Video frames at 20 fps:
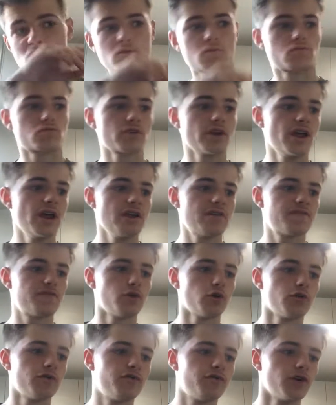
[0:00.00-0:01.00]
Reed
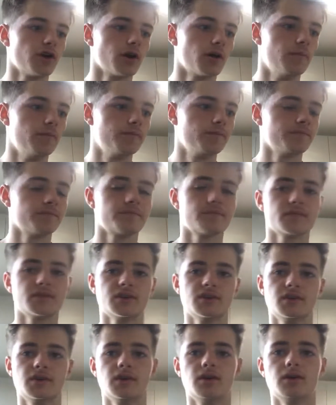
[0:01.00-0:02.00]
for Fulham.
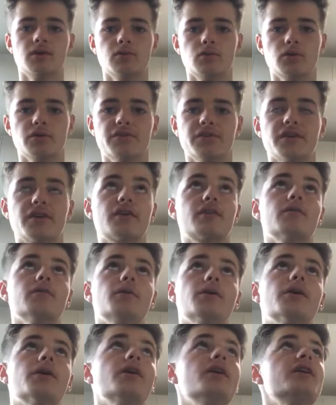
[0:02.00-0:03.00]
What an
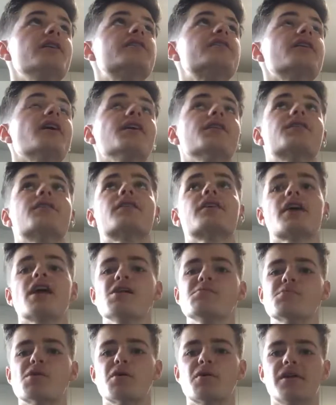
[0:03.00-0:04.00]
early start of the game
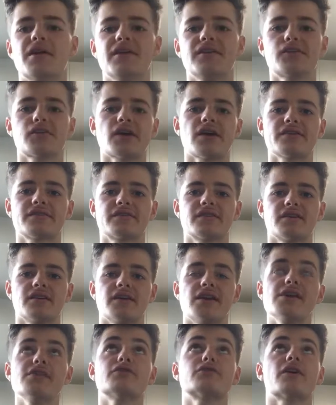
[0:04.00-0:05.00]
though. An
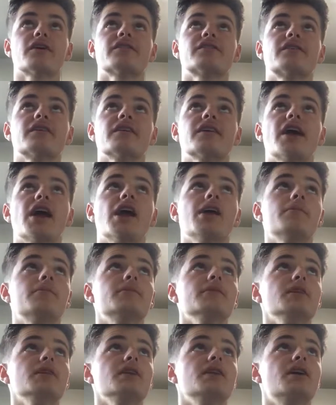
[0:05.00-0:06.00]
interesting game
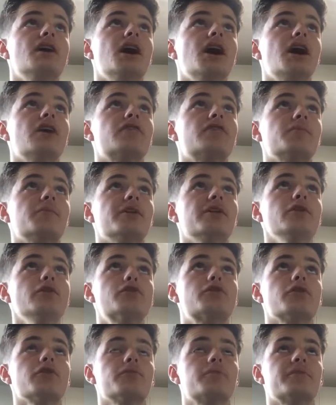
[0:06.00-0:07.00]
from a
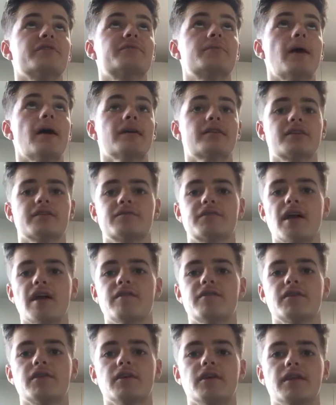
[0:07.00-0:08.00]
neutral's perspective,
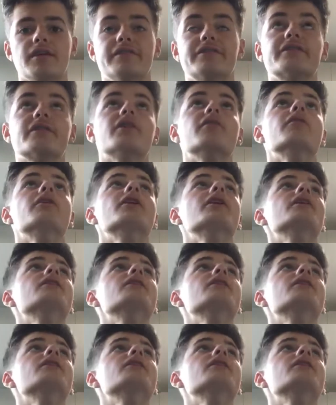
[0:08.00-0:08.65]
definitely. So